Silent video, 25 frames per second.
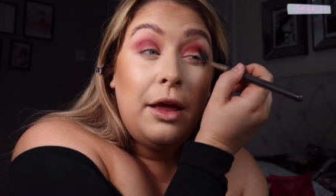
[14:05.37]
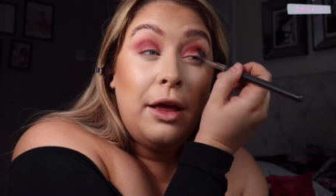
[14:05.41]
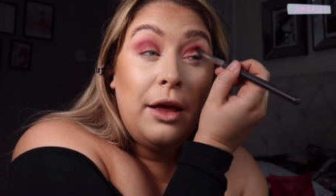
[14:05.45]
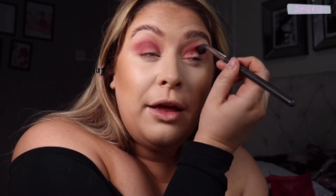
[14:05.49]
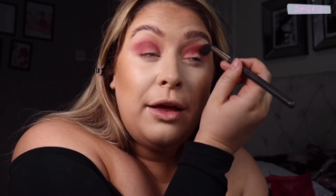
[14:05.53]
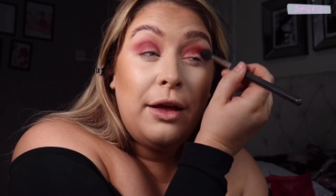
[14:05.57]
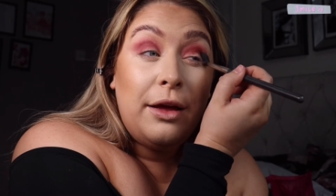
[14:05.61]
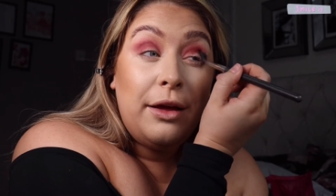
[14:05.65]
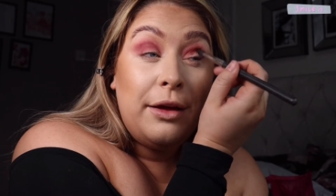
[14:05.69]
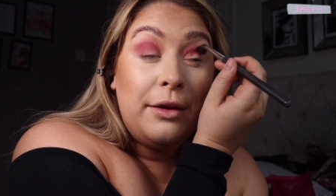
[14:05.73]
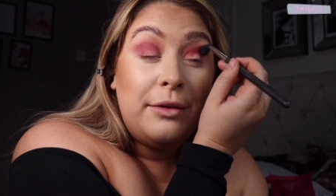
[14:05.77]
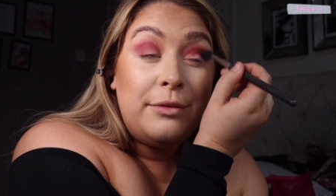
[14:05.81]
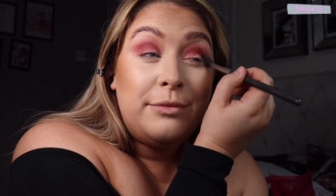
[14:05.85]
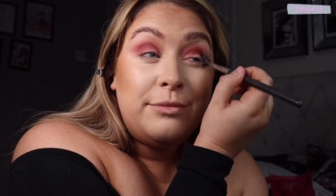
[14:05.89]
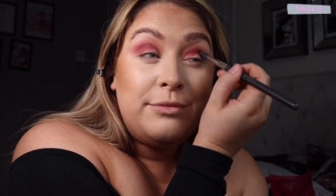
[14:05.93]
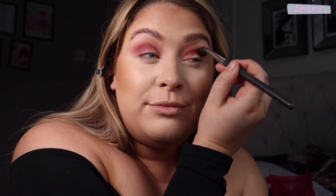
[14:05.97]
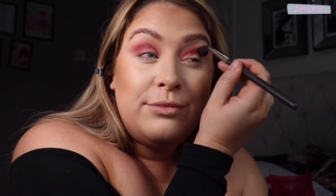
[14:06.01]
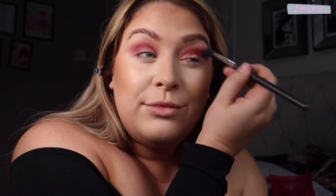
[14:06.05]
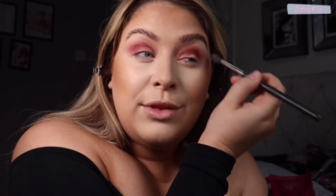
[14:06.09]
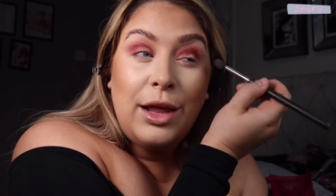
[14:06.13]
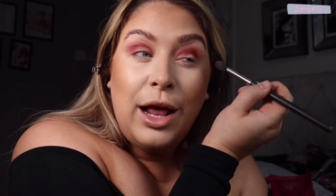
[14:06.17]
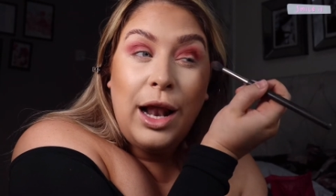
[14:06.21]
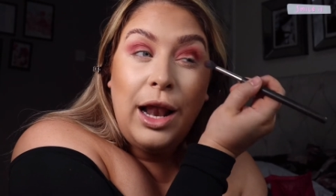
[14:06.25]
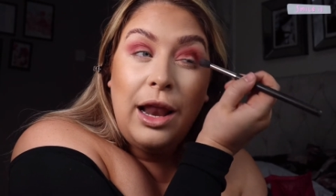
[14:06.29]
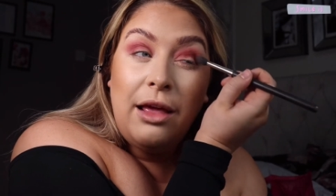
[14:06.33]
I
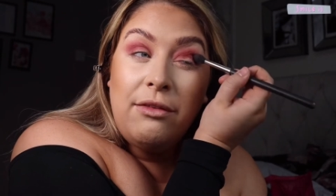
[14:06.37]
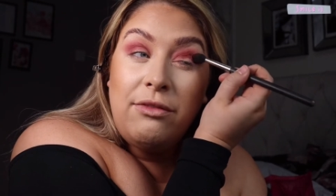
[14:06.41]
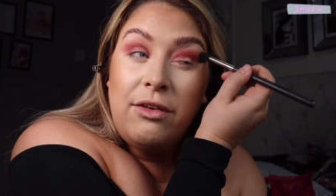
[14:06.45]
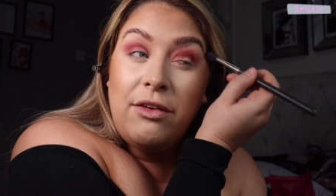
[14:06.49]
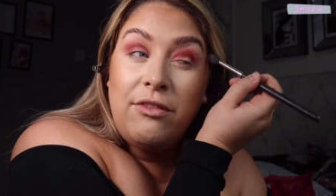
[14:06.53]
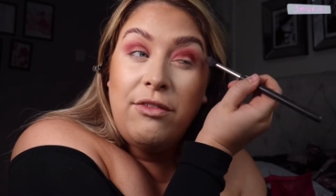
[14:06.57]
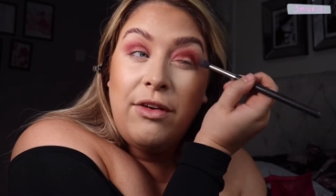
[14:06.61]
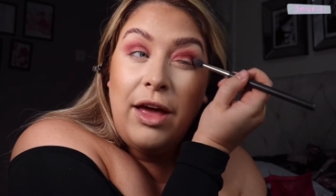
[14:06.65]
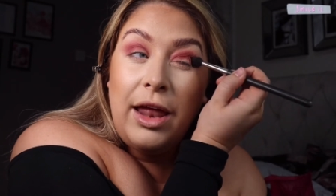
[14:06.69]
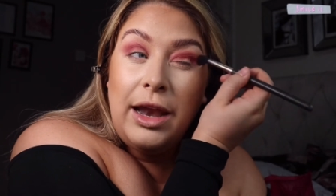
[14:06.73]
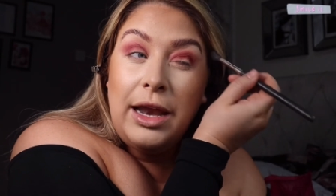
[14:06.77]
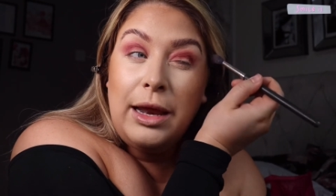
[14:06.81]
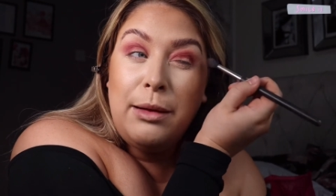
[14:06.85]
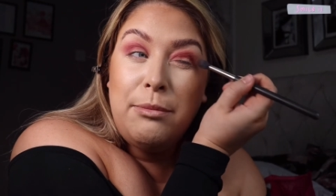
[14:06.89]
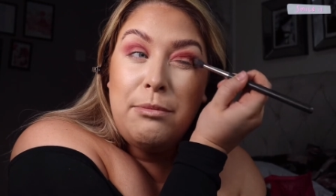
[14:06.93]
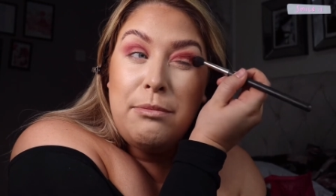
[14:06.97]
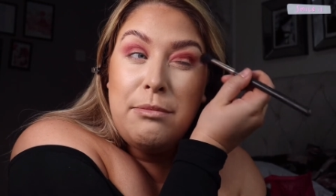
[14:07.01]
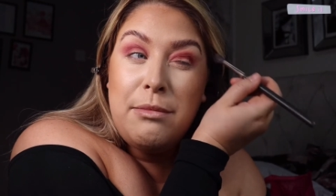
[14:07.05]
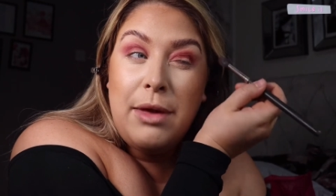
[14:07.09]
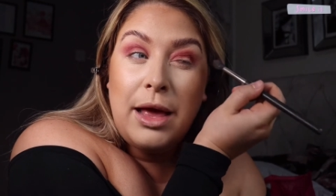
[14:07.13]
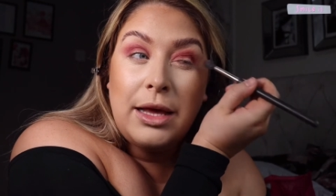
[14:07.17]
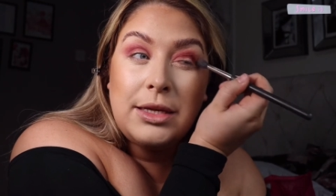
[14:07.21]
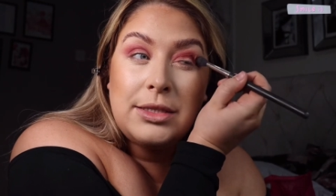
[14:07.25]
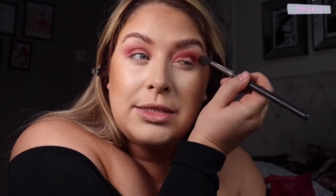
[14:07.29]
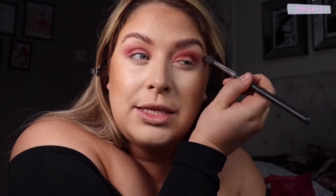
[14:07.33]
live a very
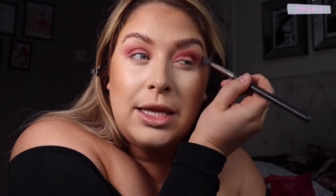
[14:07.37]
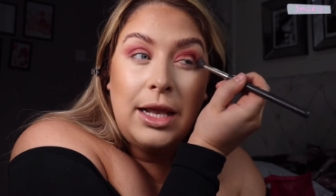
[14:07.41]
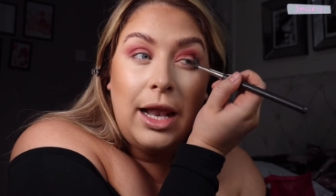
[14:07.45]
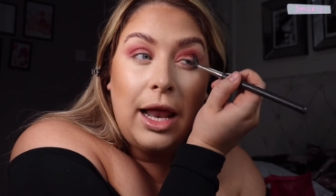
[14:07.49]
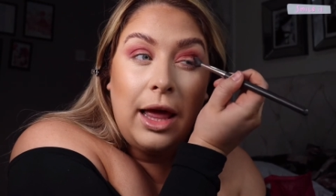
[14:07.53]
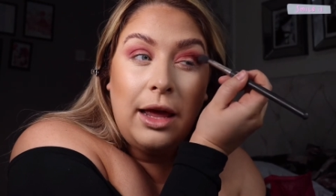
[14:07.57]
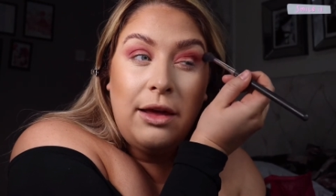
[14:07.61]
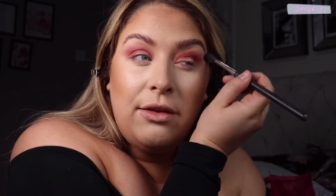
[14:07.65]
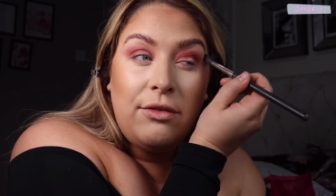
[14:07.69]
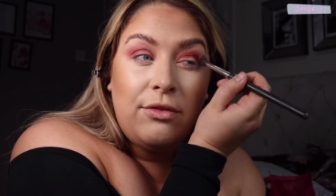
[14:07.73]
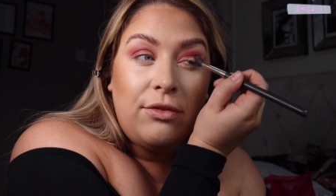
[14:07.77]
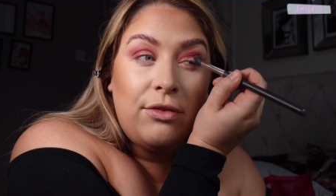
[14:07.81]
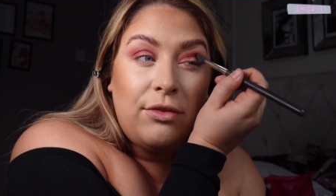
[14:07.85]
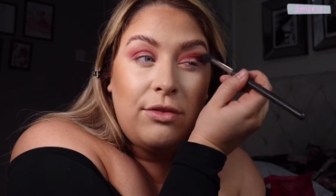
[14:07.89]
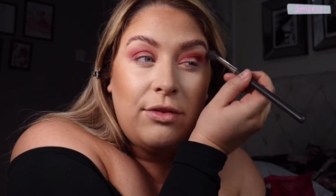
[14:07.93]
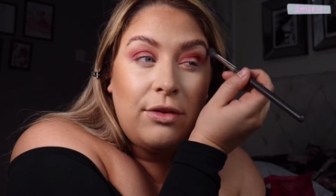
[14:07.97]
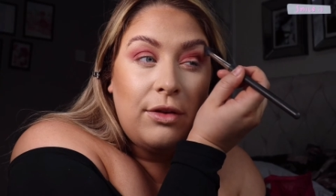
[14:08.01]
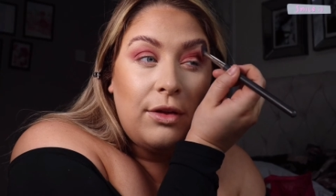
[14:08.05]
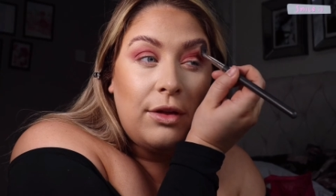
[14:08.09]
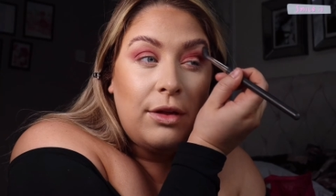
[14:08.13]
messy life.